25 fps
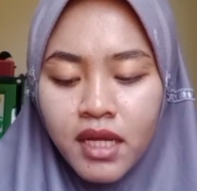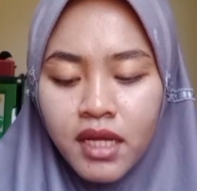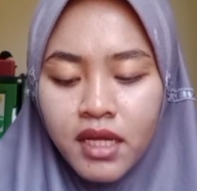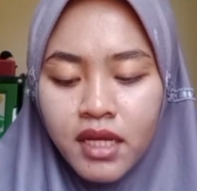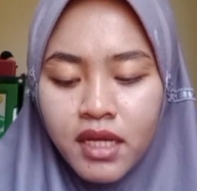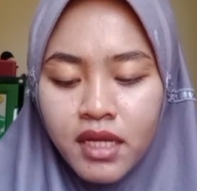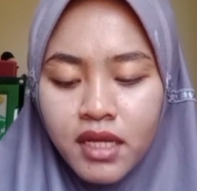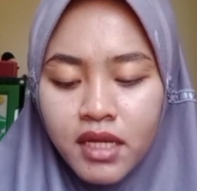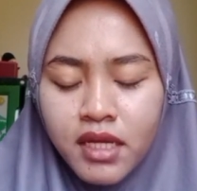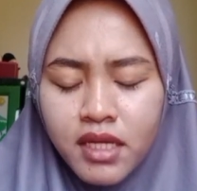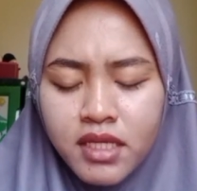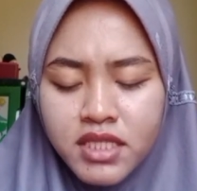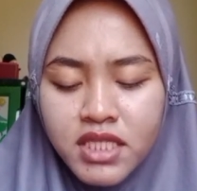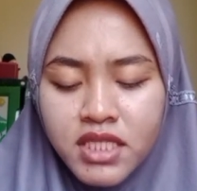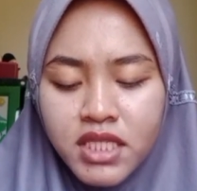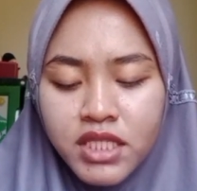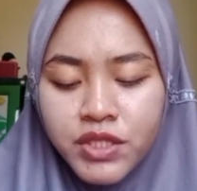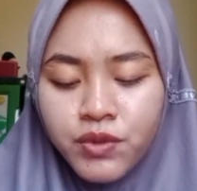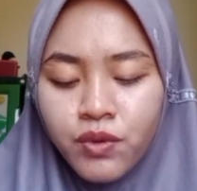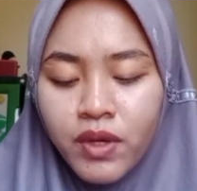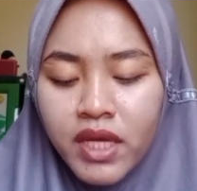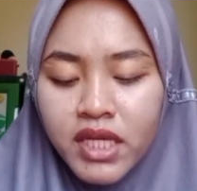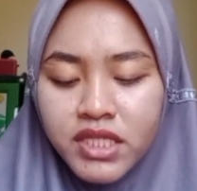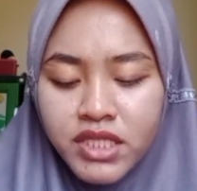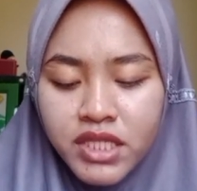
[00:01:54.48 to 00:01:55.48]

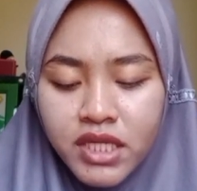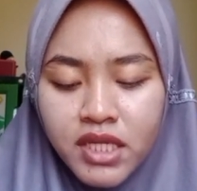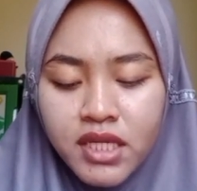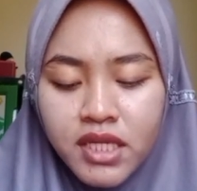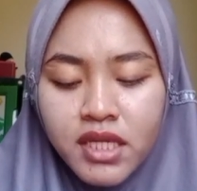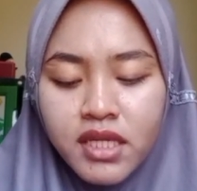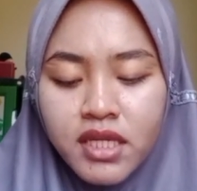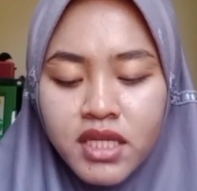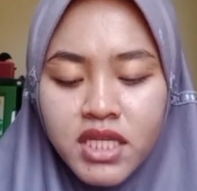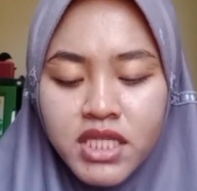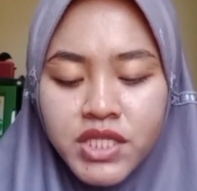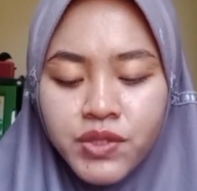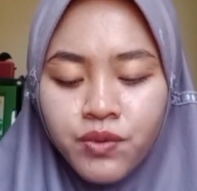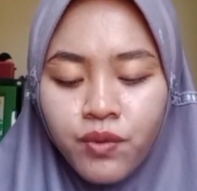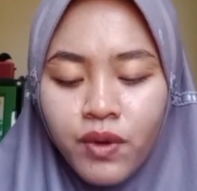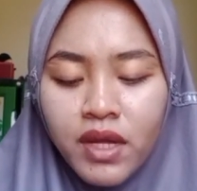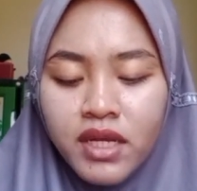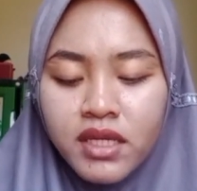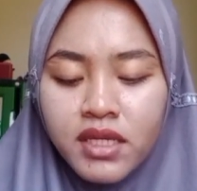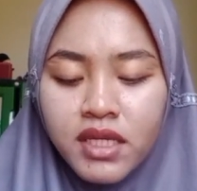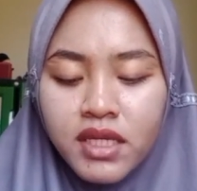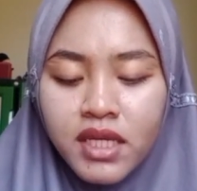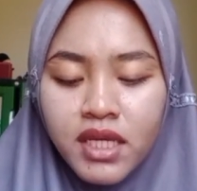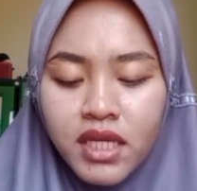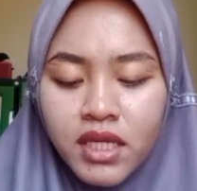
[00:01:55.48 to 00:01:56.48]
situation is
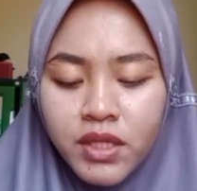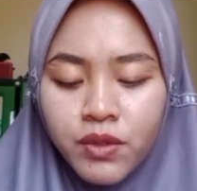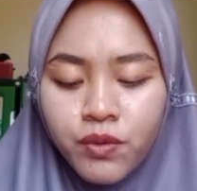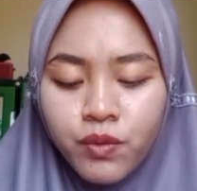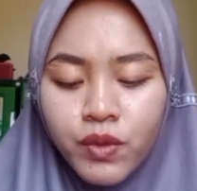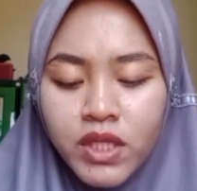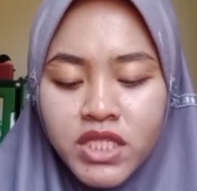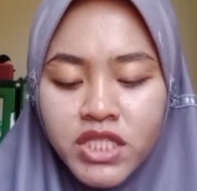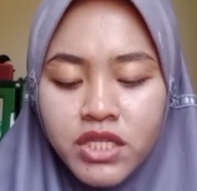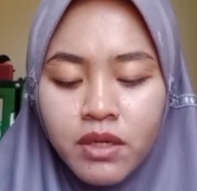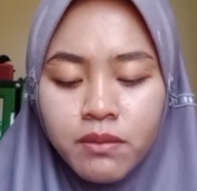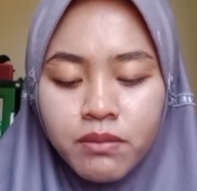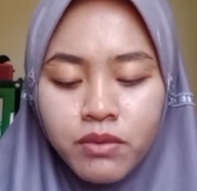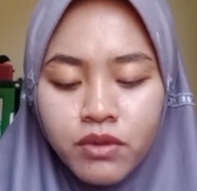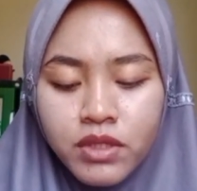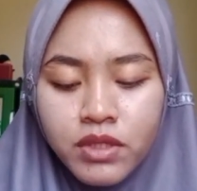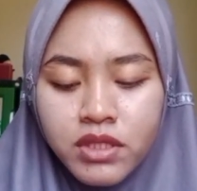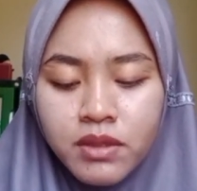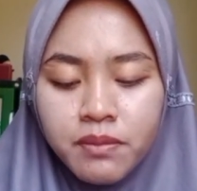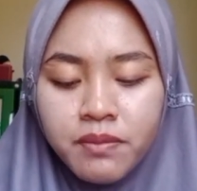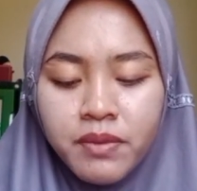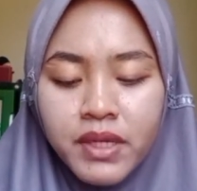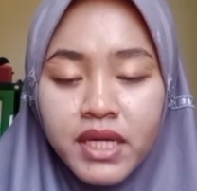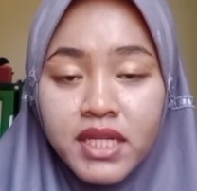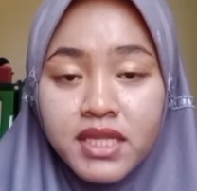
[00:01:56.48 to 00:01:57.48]
one in which
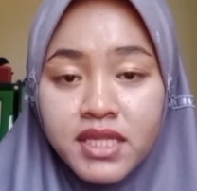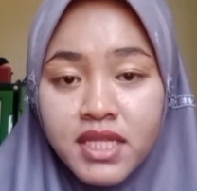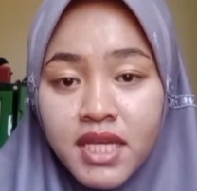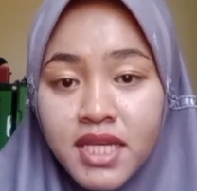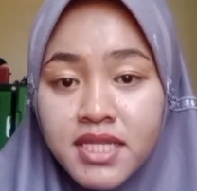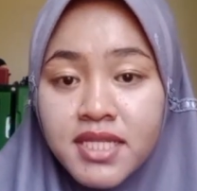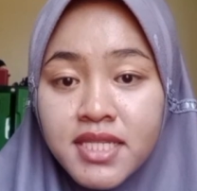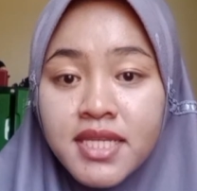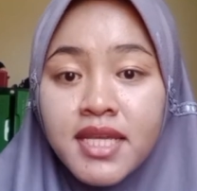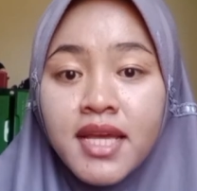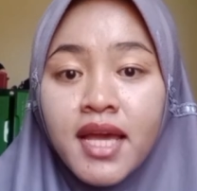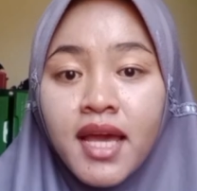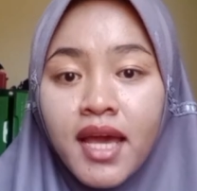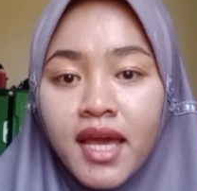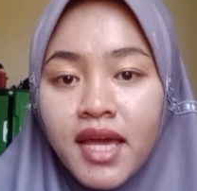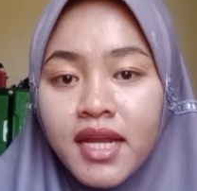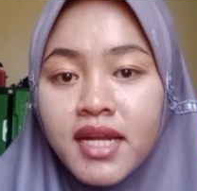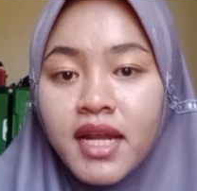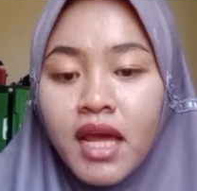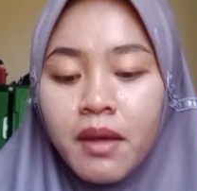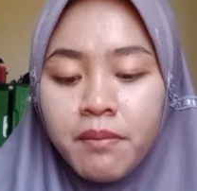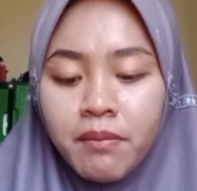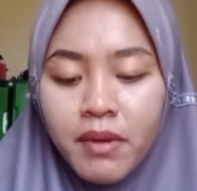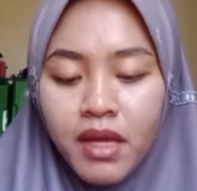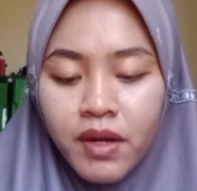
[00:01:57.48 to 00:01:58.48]
both British and
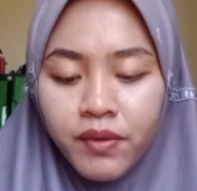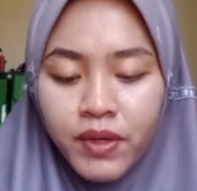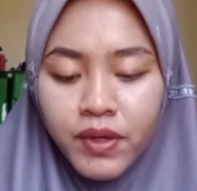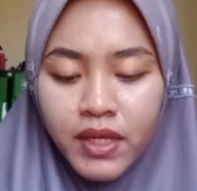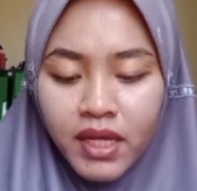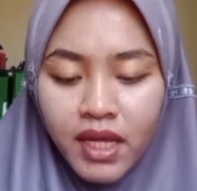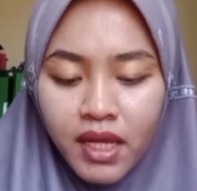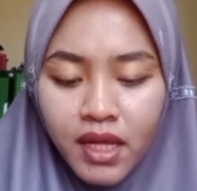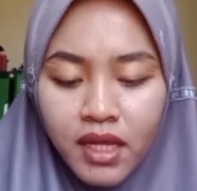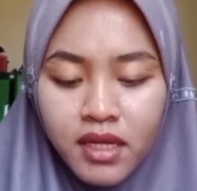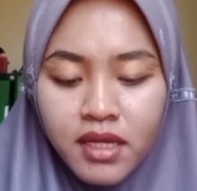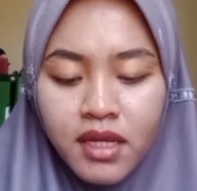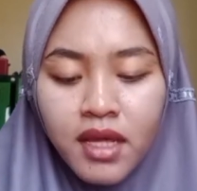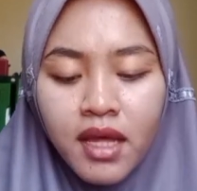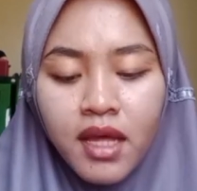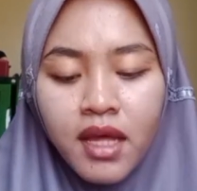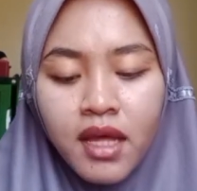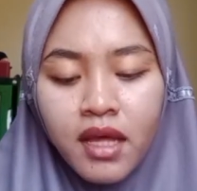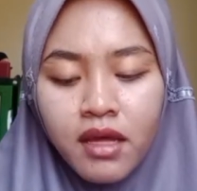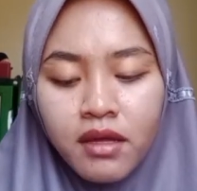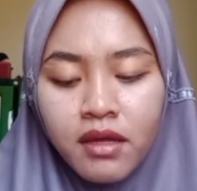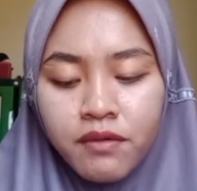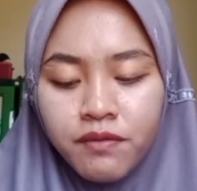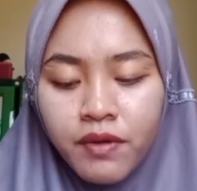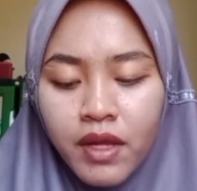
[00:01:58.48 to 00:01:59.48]
American
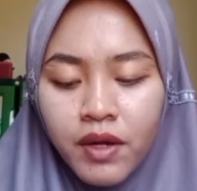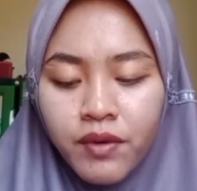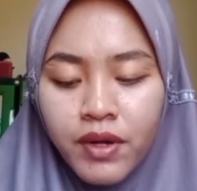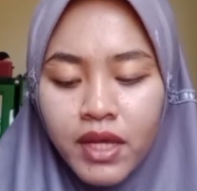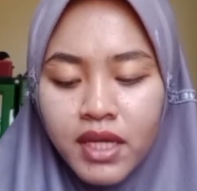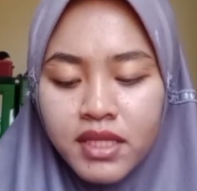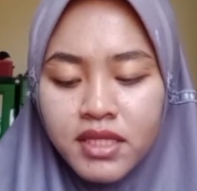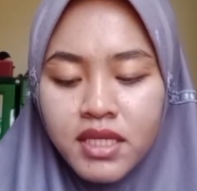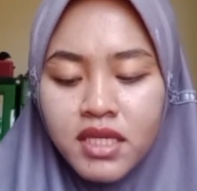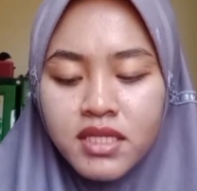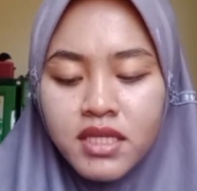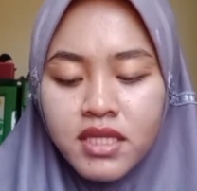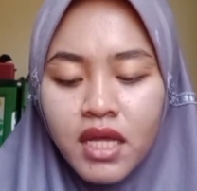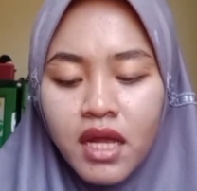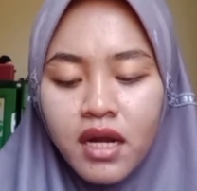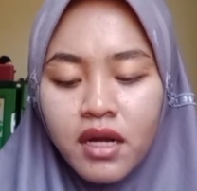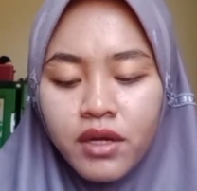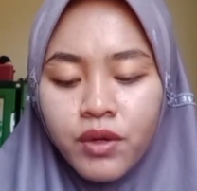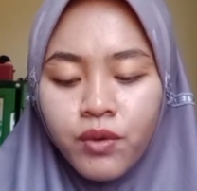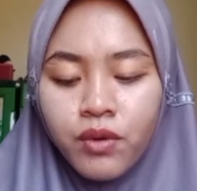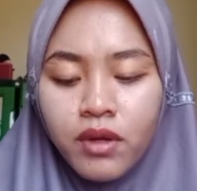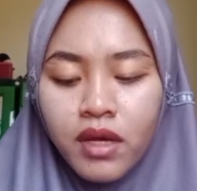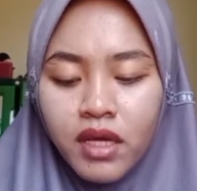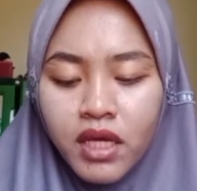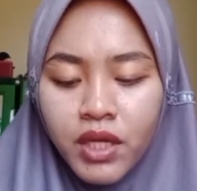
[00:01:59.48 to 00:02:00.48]
varieties are
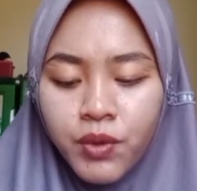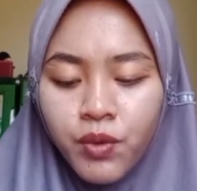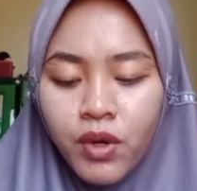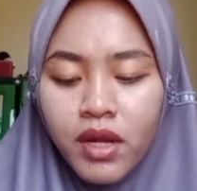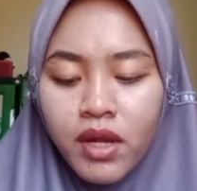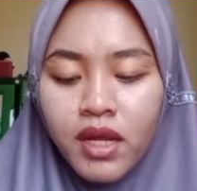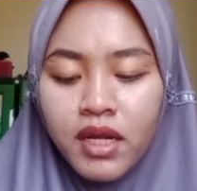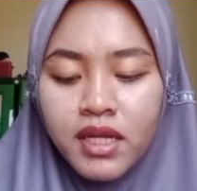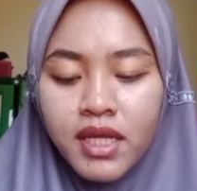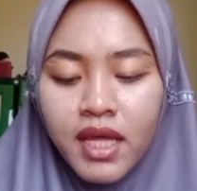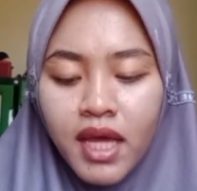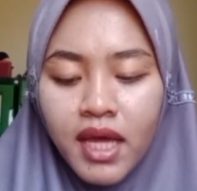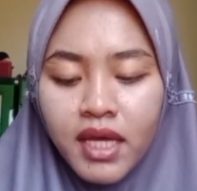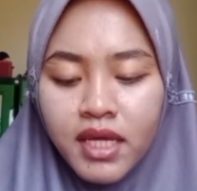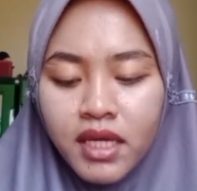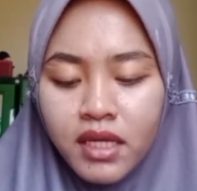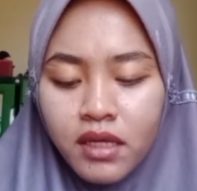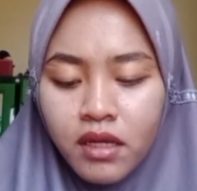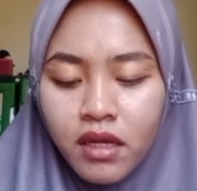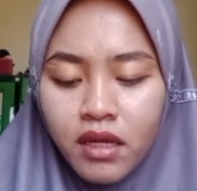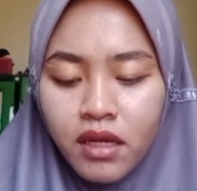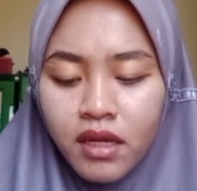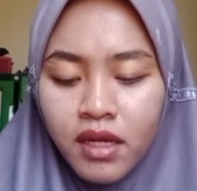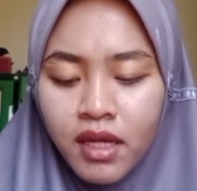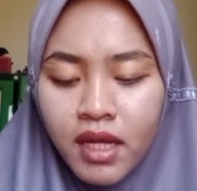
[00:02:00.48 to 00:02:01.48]
equally
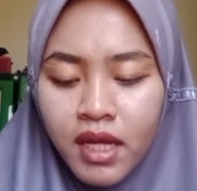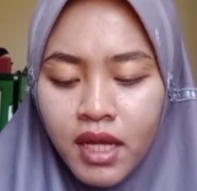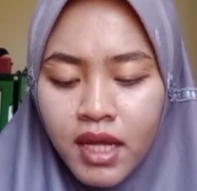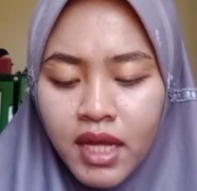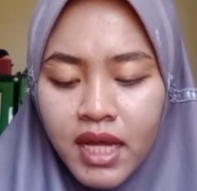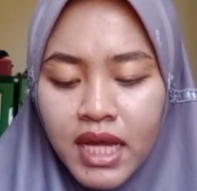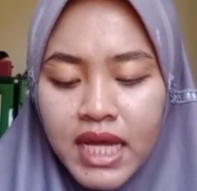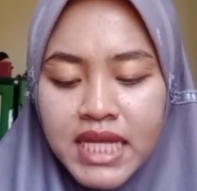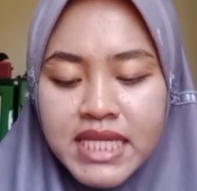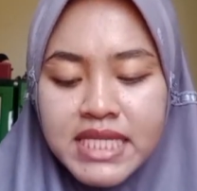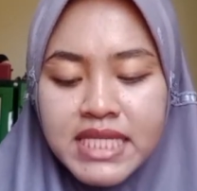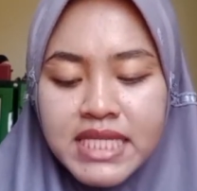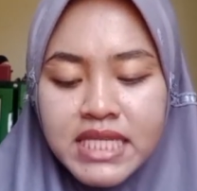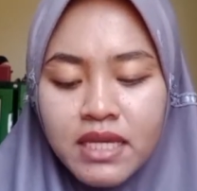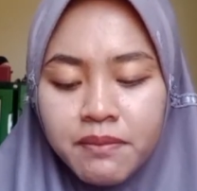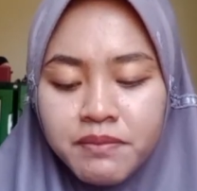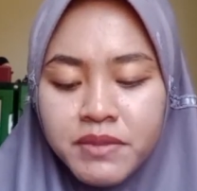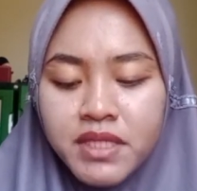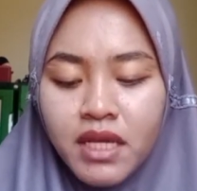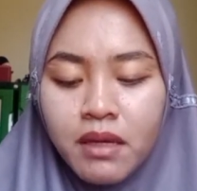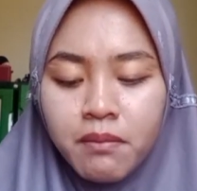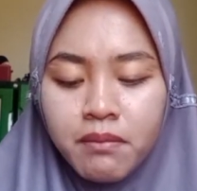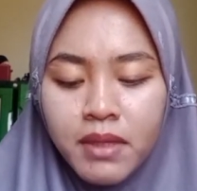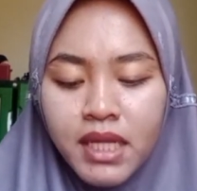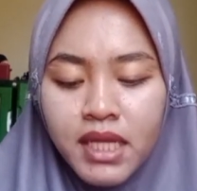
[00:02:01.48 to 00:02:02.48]

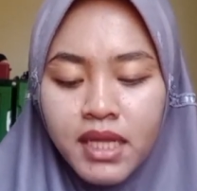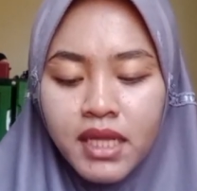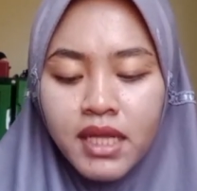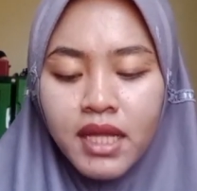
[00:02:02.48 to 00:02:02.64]
acceptable